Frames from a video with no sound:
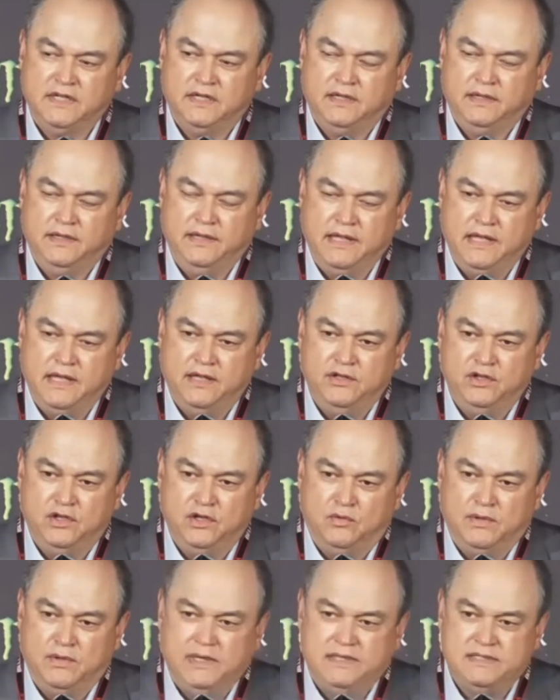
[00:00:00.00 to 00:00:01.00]
Yeah, you
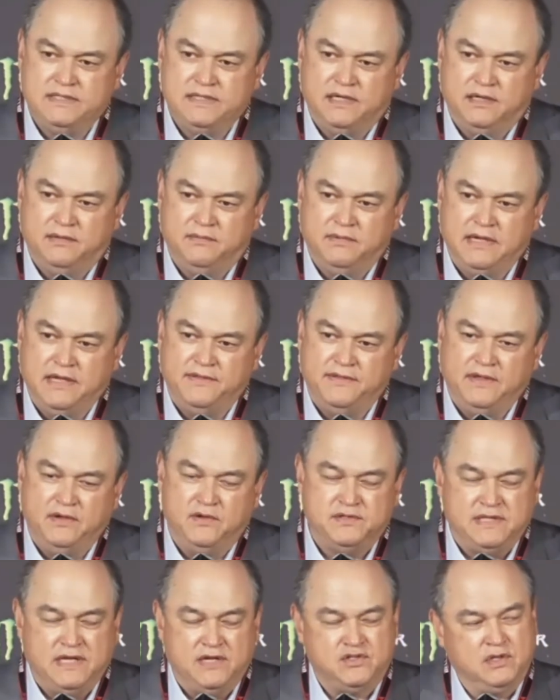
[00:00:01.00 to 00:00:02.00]
know what? I think it
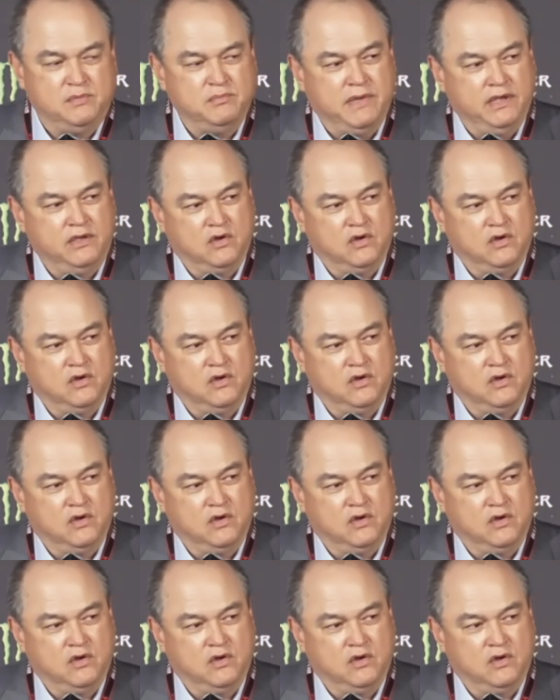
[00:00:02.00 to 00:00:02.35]
was actually Mike